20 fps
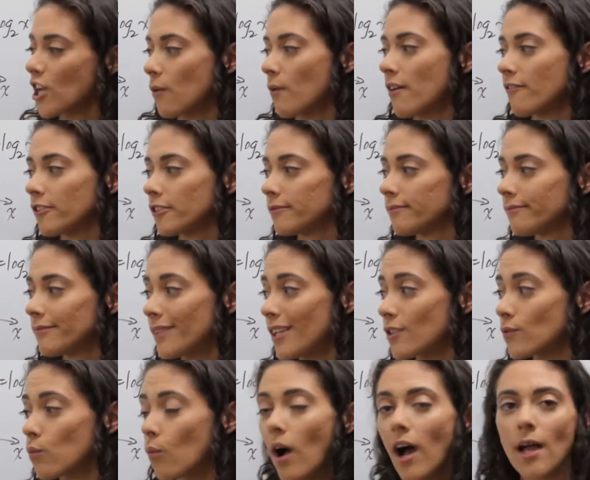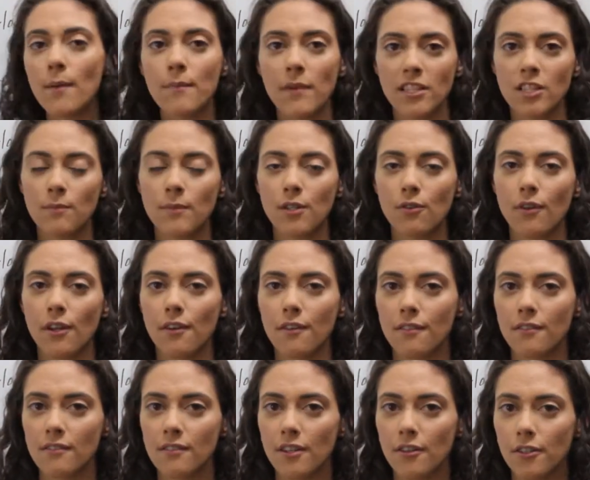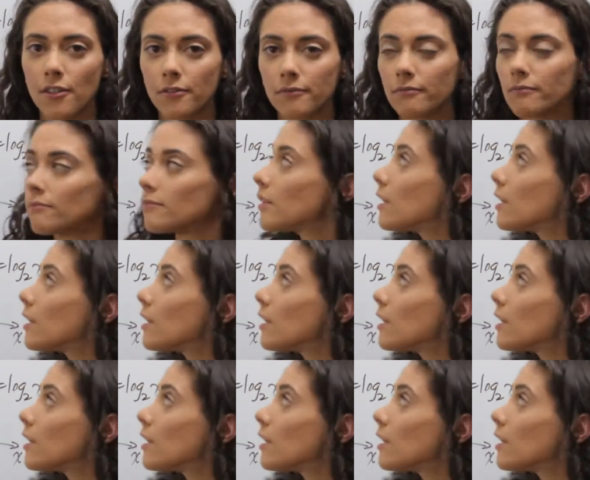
however, is y must be greater than 0.